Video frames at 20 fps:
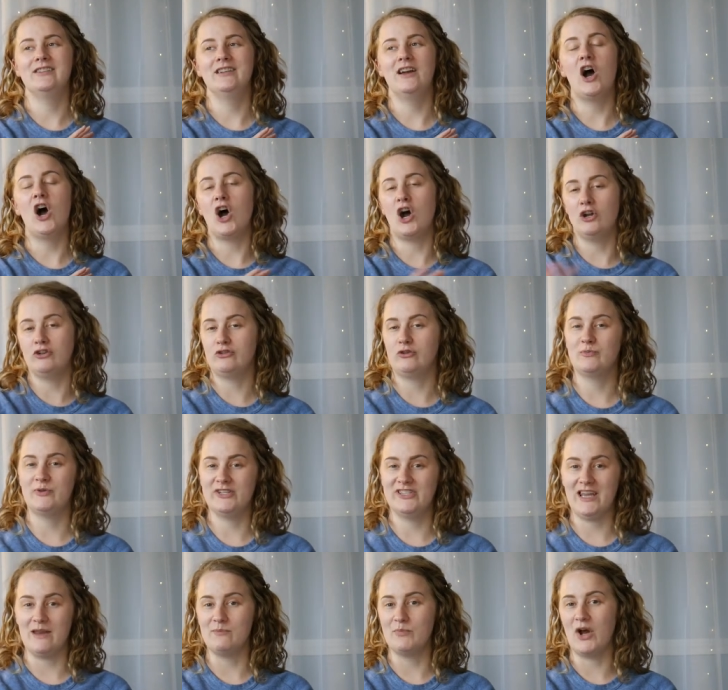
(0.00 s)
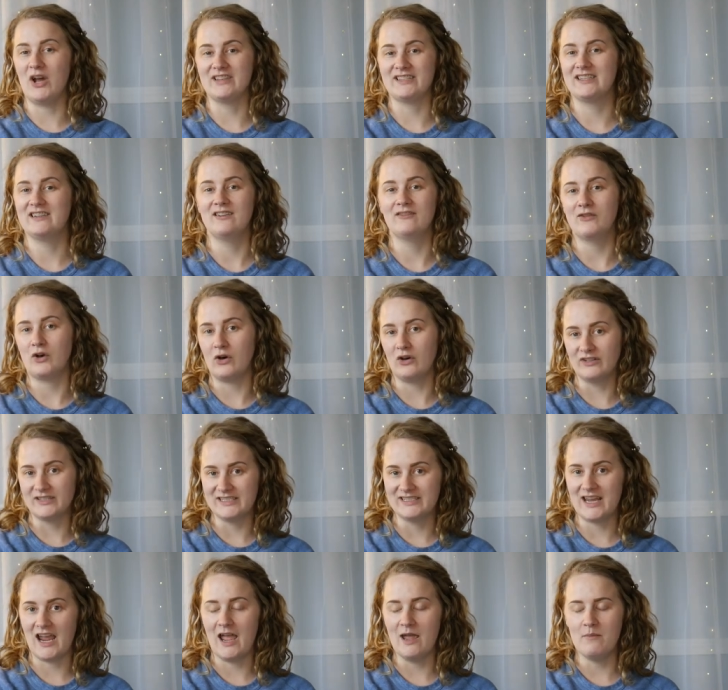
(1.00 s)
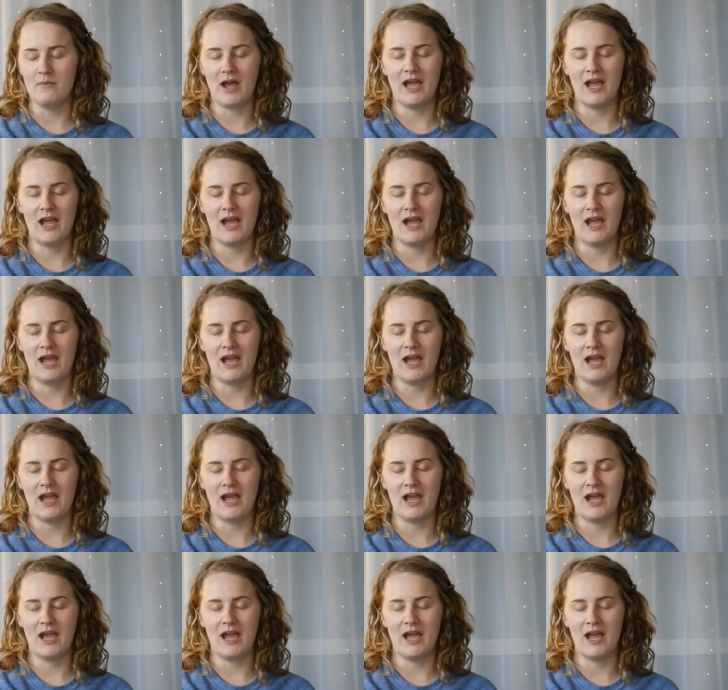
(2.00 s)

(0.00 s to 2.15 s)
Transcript: 100% positive all the time.